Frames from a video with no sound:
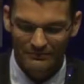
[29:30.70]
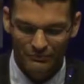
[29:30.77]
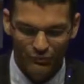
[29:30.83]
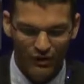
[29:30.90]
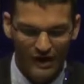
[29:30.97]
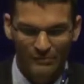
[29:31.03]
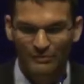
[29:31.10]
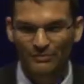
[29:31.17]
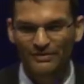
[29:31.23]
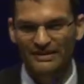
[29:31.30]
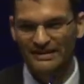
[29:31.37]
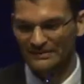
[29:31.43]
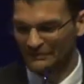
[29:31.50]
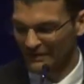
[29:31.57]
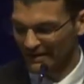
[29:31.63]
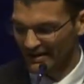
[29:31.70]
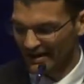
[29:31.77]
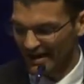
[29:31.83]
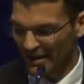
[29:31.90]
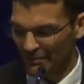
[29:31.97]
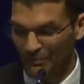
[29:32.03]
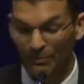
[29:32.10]
probably."
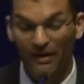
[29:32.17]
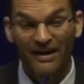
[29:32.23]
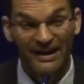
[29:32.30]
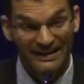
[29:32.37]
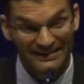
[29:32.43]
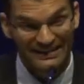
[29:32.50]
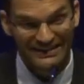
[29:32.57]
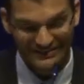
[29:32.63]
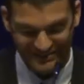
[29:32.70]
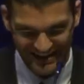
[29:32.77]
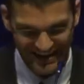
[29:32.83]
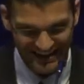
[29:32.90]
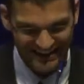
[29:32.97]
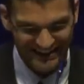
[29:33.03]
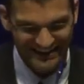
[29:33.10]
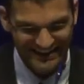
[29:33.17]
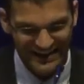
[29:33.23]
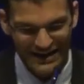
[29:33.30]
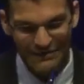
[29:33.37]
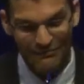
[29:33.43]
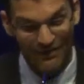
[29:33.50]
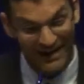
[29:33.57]
Uh, but he said,
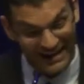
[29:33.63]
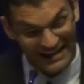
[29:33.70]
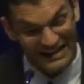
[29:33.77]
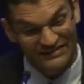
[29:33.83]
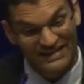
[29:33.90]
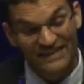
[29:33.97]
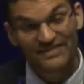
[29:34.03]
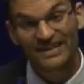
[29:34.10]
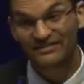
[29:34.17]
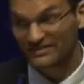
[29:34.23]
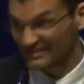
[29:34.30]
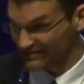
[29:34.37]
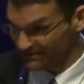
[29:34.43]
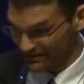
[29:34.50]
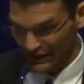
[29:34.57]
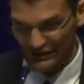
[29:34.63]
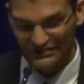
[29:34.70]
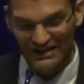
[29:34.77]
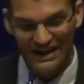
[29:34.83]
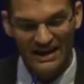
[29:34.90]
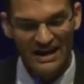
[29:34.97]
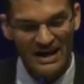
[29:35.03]
"But he said this." You know, he
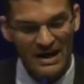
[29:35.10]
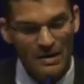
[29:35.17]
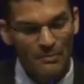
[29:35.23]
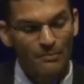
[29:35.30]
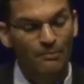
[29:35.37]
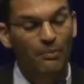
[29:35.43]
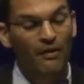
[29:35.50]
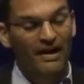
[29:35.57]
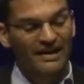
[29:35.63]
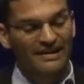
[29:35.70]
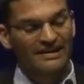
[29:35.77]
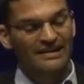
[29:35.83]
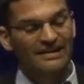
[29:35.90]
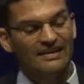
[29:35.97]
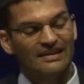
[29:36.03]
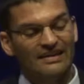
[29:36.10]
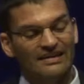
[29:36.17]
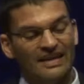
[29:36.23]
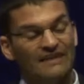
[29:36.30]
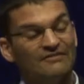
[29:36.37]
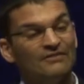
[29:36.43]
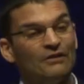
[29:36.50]
said, but
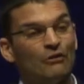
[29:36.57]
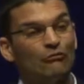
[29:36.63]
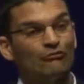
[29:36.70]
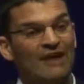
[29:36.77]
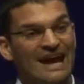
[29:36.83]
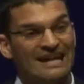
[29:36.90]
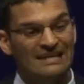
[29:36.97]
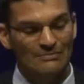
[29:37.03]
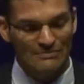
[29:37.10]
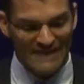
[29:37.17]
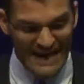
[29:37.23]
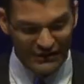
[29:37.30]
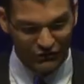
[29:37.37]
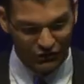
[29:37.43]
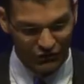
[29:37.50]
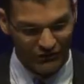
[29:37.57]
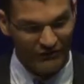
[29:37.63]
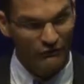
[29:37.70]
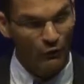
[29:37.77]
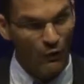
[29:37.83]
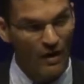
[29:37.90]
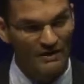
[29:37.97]
given the random nature
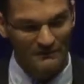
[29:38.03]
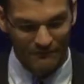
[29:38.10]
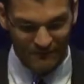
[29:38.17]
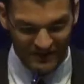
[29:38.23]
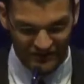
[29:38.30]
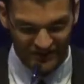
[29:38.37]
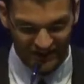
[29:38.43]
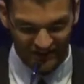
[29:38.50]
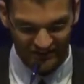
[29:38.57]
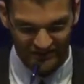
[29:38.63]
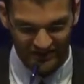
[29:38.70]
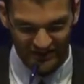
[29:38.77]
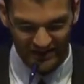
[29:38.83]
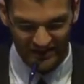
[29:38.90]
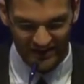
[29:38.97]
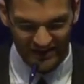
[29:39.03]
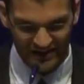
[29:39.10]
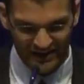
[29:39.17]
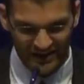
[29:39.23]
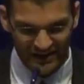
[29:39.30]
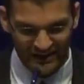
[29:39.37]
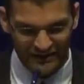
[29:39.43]
of quantum physics,
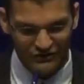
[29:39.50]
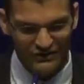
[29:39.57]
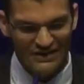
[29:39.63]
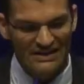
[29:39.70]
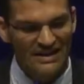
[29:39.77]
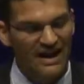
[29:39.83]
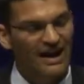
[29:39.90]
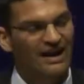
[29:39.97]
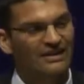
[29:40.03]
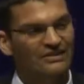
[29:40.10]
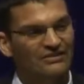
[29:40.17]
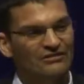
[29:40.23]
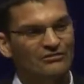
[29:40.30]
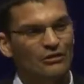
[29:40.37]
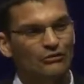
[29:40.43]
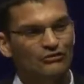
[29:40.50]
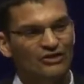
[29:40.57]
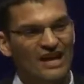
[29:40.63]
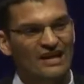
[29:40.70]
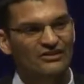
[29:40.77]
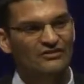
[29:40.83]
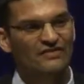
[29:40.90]
there's a non-zero
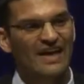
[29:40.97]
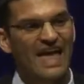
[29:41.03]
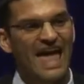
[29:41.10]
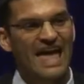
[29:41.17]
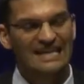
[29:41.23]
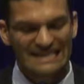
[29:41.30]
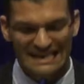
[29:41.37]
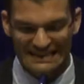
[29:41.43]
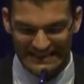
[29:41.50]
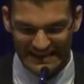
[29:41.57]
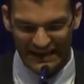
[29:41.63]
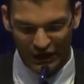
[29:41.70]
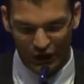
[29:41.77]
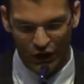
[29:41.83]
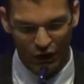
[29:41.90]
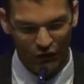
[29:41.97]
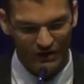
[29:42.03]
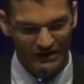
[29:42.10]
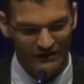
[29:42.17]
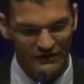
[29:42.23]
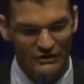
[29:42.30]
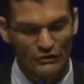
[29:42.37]
chance of anything
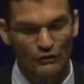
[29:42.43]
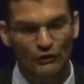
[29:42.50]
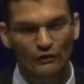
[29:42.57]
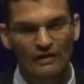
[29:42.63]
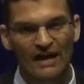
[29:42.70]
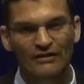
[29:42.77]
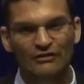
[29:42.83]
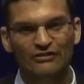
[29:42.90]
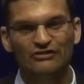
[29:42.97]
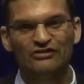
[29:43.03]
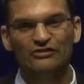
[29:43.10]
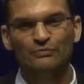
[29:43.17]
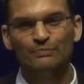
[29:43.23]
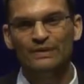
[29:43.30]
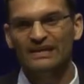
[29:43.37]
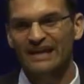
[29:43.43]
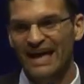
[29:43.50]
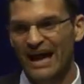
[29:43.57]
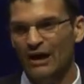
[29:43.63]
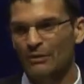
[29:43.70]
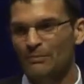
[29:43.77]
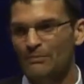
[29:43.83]
occurring that the new collider could spit
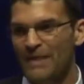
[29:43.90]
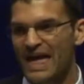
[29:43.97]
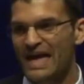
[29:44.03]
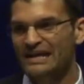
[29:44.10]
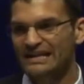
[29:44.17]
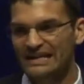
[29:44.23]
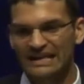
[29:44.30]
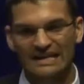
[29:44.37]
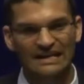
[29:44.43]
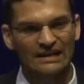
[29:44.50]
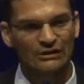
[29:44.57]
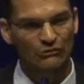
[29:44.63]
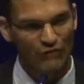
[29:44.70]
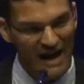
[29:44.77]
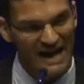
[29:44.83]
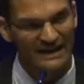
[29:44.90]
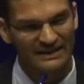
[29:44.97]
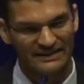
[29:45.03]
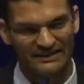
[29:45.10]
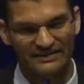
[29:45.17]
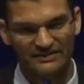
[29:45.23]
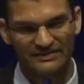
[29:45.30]
out man-eating
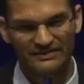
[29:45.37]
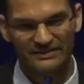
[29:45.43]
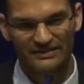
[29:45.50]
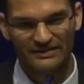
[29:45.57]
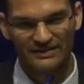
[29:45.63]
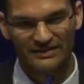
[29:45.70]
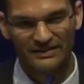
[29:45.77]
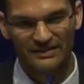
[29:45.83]
dragons.